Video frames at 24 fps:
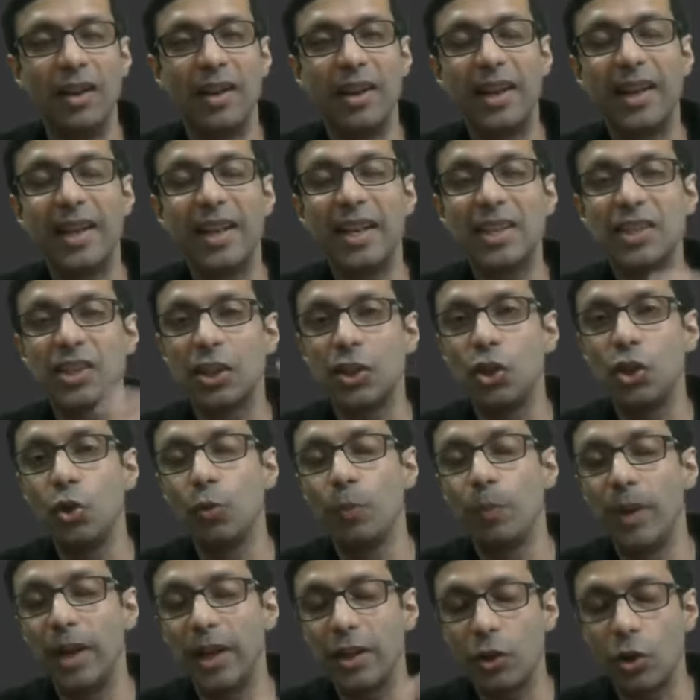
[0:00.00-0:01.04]
It has the
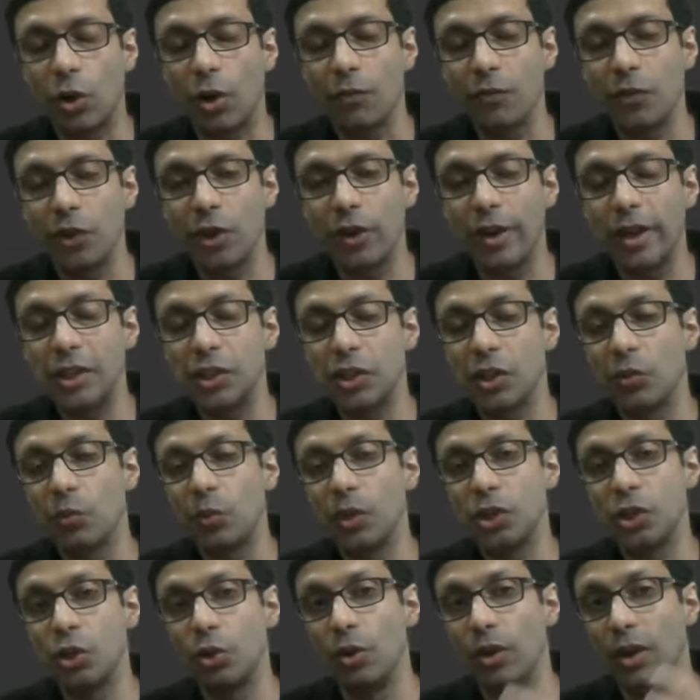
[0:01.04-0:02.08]
duplet configuration,
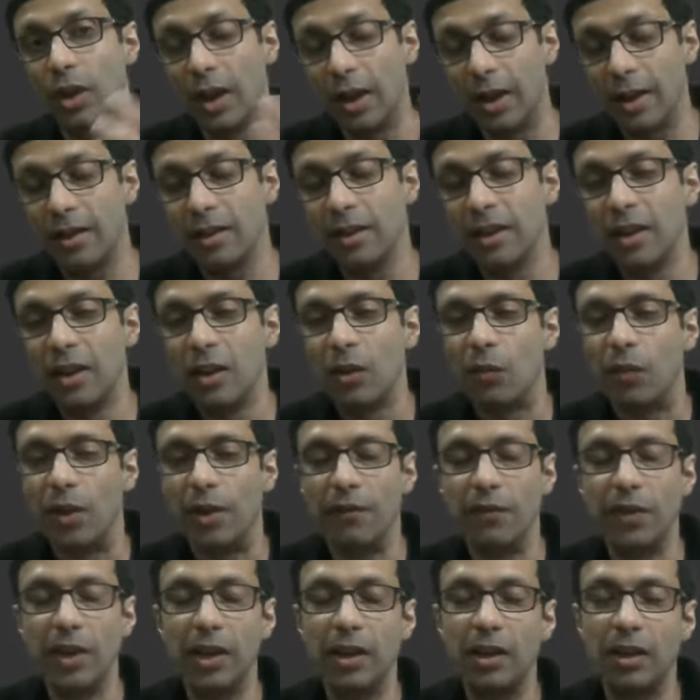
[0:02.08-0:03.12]
which you learn
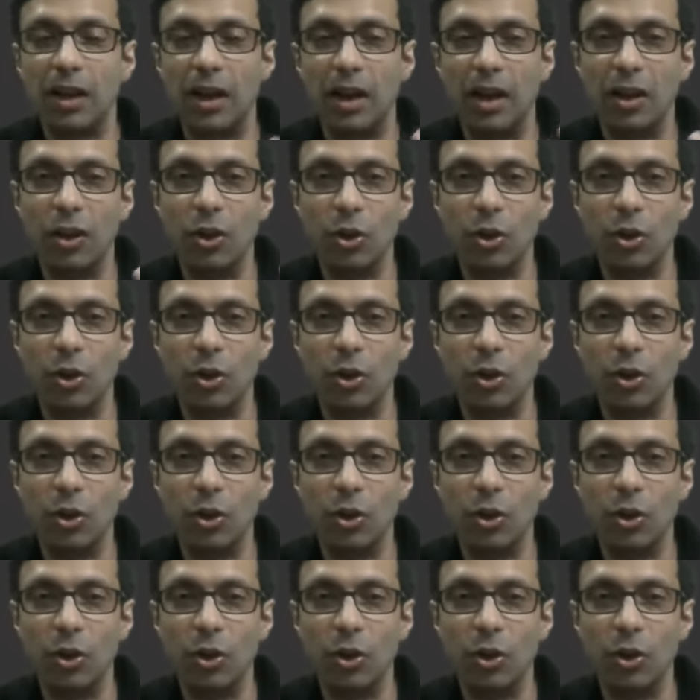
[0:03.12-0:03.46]
when we uh,